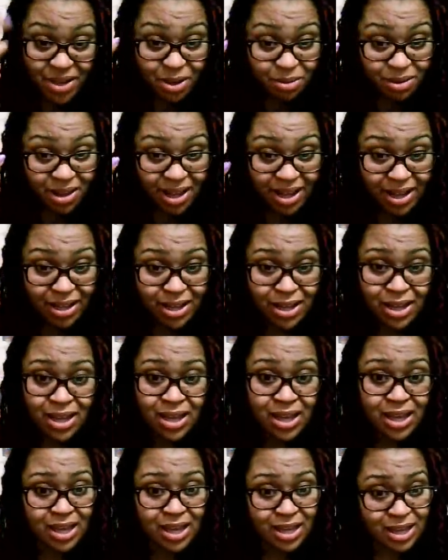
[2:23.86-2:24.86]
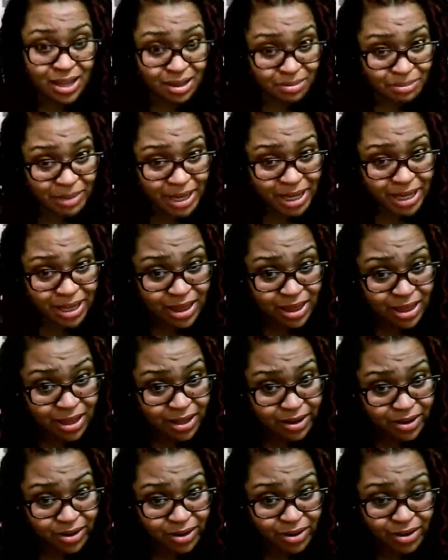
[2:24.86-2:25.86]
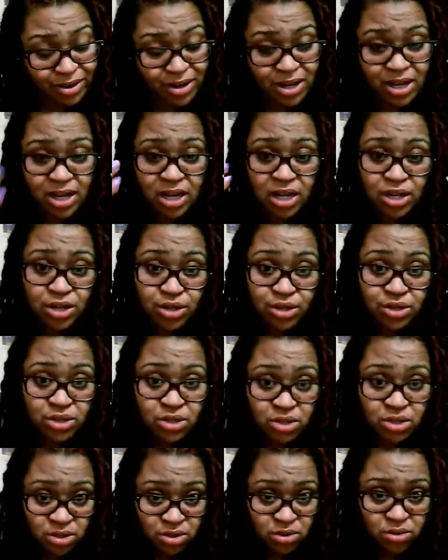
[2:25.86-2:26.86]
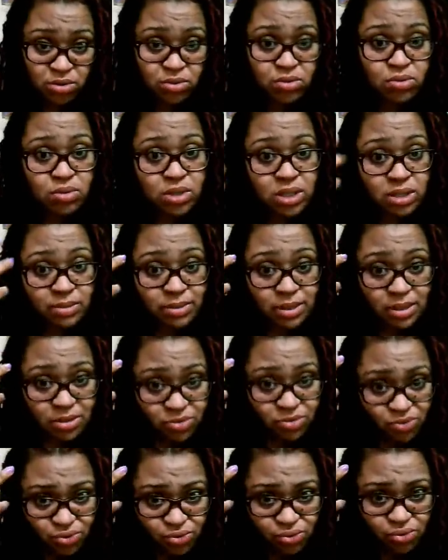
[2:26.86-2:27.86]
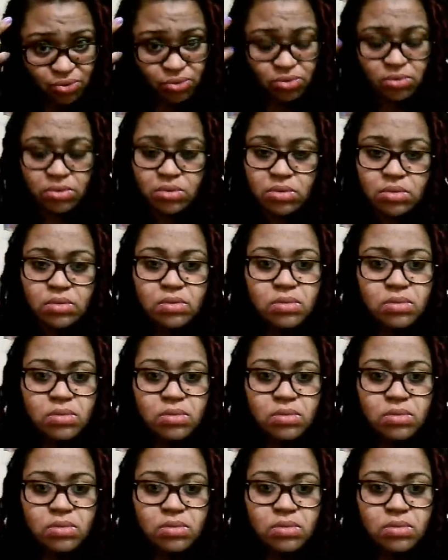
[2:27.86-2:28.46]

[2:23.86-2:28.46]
felt like it made it thinner. So, I was like, Ugh.